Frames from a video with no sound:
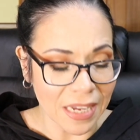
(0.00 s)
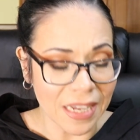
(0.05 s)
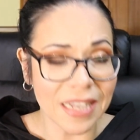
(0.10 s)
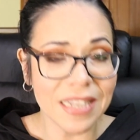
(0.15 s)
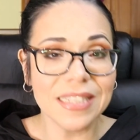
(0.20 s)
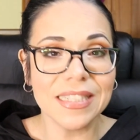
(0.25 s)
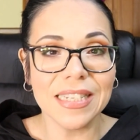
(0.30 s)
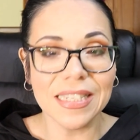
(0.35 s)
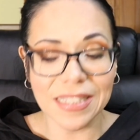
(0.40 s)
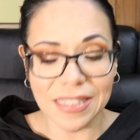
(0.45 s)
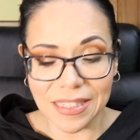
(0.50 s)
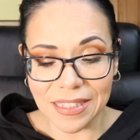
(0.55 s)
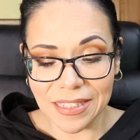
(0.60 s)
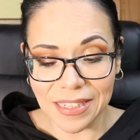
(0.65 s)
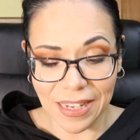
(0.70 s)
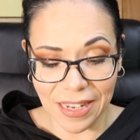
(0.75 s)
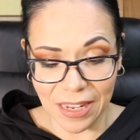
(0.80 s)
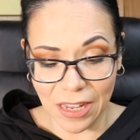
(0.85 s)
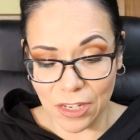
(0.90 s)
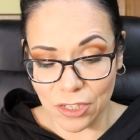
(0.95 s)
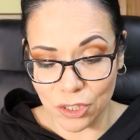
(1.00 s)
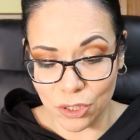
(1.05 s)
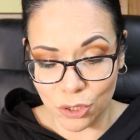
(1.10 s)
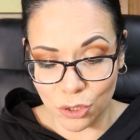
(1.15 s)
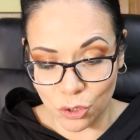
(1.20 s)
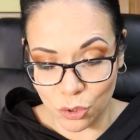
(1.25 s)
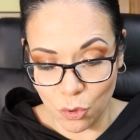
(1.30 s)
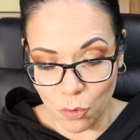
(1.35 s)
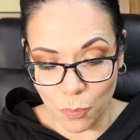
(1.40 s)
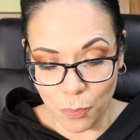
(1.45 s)
because this is like
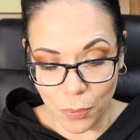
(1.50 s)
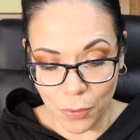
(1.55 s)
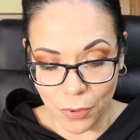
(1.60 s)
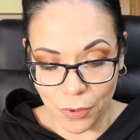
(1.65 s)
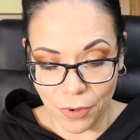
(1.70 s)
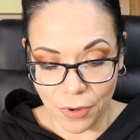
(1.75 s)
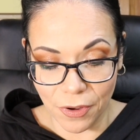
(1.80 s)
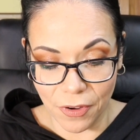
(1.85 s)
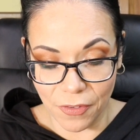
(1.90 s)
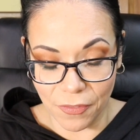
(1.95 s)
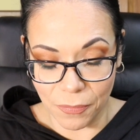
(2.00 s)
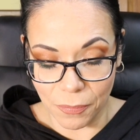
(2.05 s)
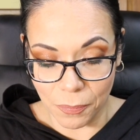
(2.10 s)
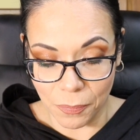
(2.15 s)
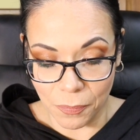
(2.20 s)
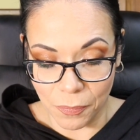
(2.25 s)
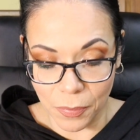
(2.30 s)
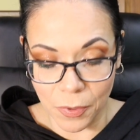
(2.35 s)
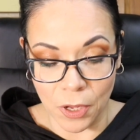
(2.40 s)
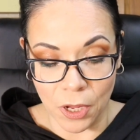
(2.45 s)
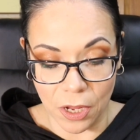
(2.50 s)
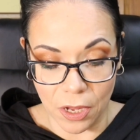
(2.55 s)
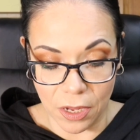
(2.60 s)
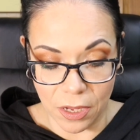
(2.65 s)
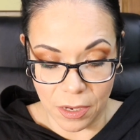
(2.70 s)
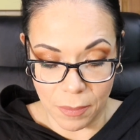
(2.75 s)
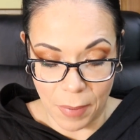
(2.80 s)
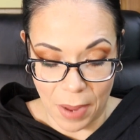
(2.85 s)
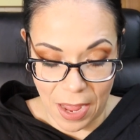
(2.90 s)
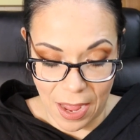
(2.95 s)
super
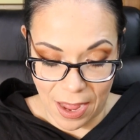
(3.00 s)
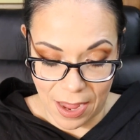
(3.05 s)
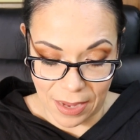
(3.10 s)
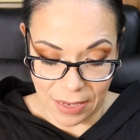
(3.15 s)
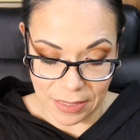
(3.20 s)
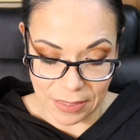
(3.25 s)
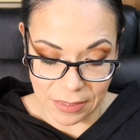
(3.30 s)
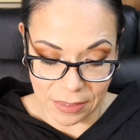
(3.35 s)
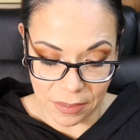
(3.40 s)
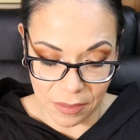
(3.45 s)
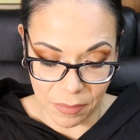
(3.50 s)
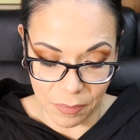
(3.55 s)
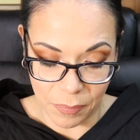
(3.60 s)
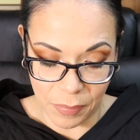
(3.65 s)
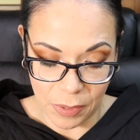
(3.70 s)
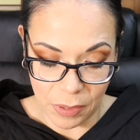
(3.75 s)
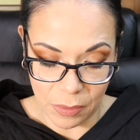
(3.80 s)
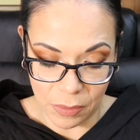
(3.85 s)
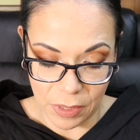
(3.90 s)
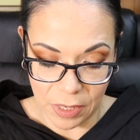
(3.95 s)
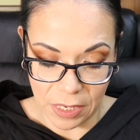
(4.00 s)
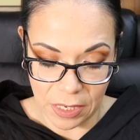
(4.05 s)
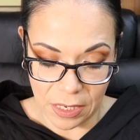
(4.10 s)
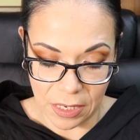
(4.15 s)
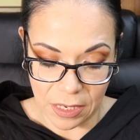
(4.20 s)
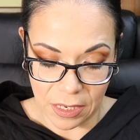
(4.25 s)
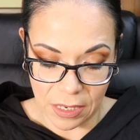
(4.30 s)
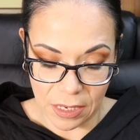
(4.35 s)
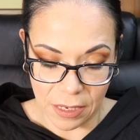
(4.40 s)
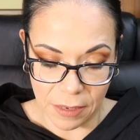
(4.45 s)
good box,
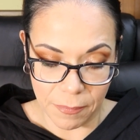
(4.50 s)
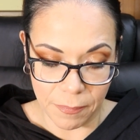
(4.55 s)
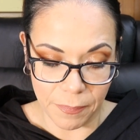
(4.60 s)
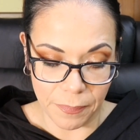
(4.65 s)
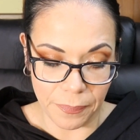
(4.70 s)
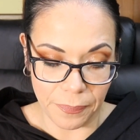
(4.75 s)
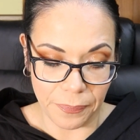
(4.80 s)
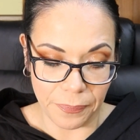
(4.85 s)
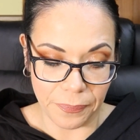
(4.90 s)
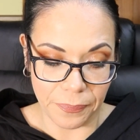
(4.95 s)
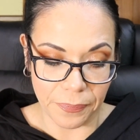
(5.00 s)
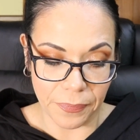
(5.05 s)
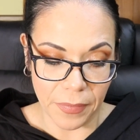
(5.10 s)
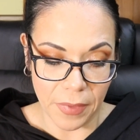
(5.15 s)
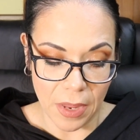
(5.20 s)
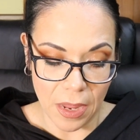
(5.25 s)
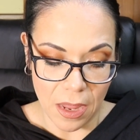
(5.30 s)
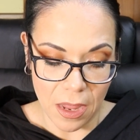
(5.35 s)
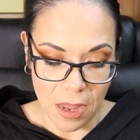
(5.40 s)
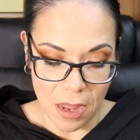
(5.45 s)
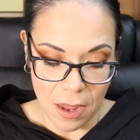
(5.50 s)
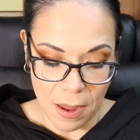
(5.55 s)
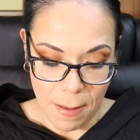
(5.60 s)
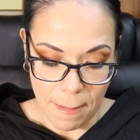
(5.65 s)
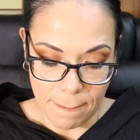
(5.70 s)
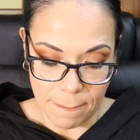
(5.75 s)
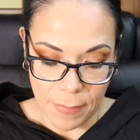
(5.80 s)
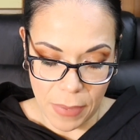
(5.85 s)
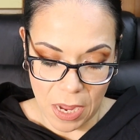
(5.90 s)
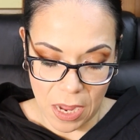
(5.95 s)
beauty
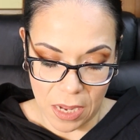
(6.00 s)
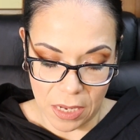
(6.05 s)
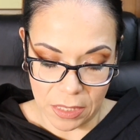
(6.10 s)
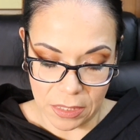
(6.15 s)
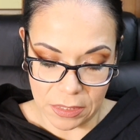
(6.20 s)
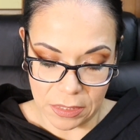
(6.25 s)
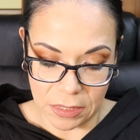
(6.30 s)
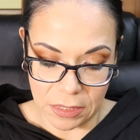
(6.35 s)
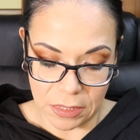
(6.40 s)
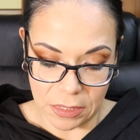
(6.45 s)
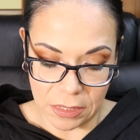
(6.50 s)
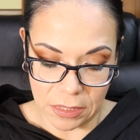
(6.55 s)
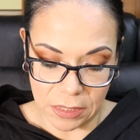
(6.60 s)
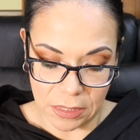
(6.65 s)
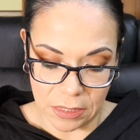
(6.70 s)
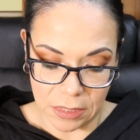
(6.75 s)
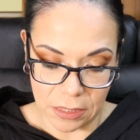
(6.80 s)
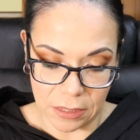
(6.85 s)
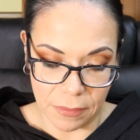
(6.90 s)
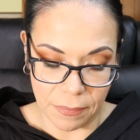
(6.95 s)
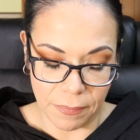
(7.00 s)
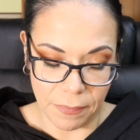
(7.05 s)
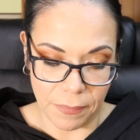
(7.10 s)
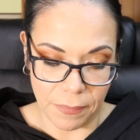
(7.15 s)
box.